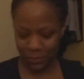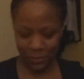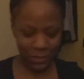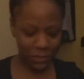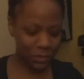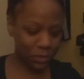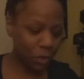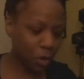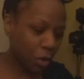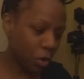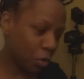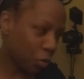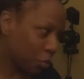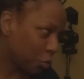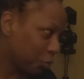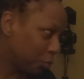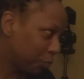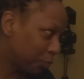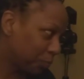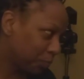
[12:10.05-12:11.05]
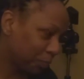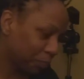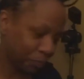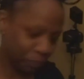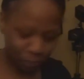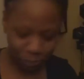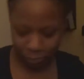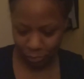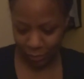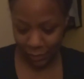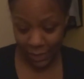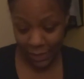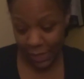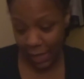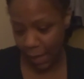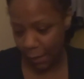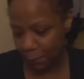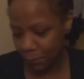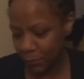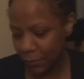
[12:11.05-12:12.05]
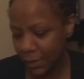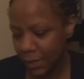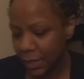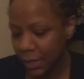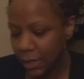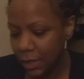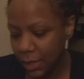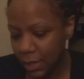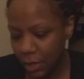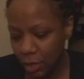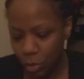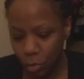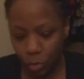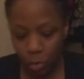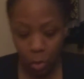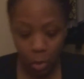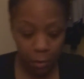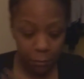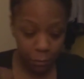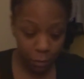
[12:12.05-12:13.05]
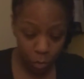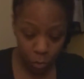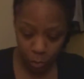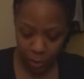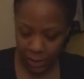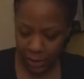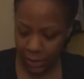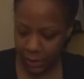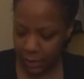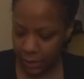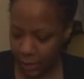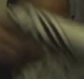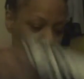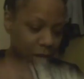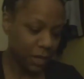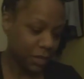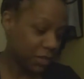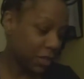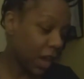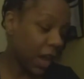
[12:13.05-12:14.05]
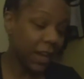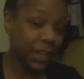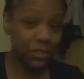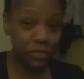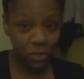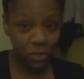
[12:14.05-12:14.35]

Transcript: So, yeah. We're going for a week. 9